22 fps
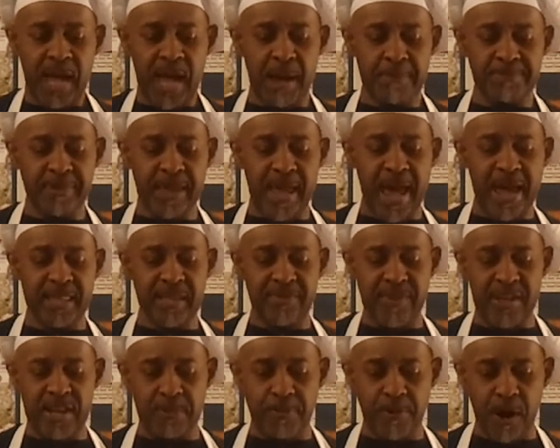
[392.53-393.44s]
I'm
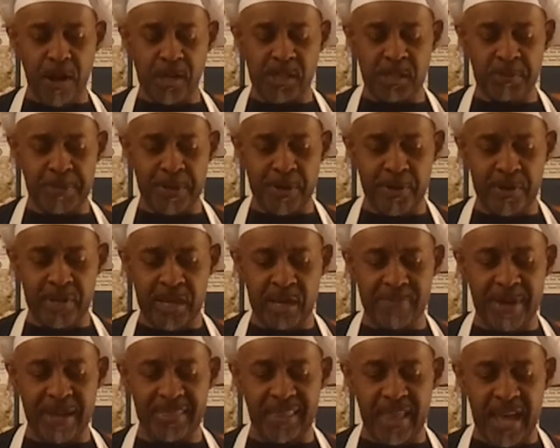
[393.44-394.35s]
activating prosperity
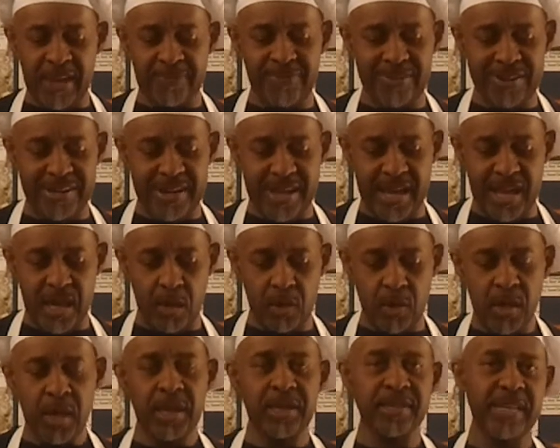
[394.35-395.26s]
in my life now.
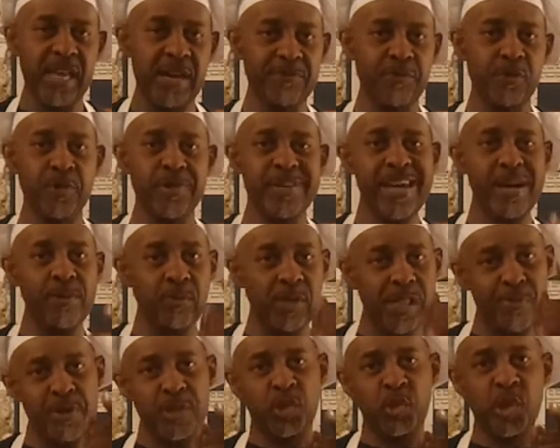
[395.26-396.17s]
Never again
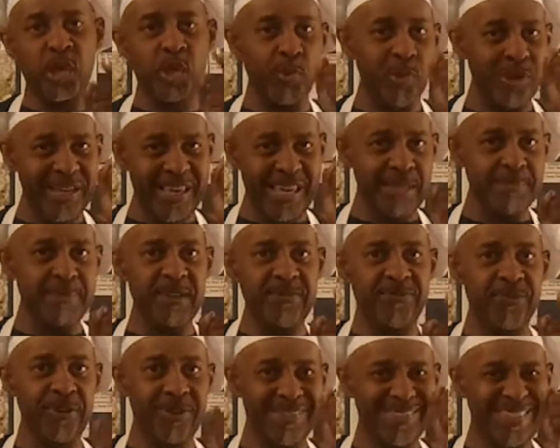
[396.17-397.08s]
will I retreat when the enemy
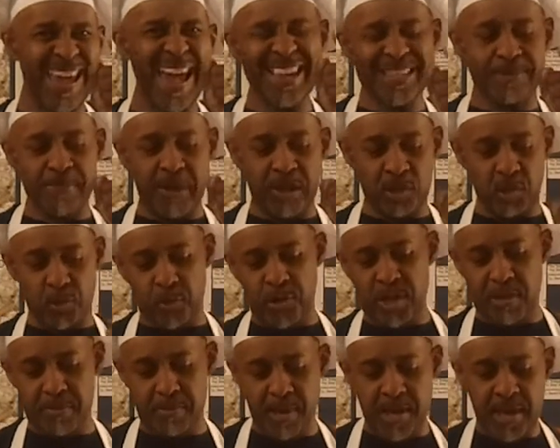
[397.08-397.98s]
of fear attacks my
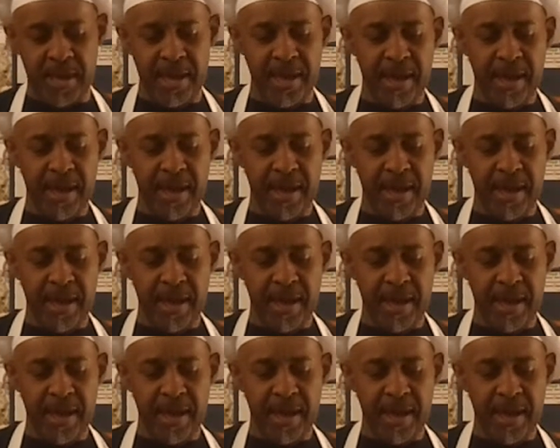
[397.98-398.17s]
dream.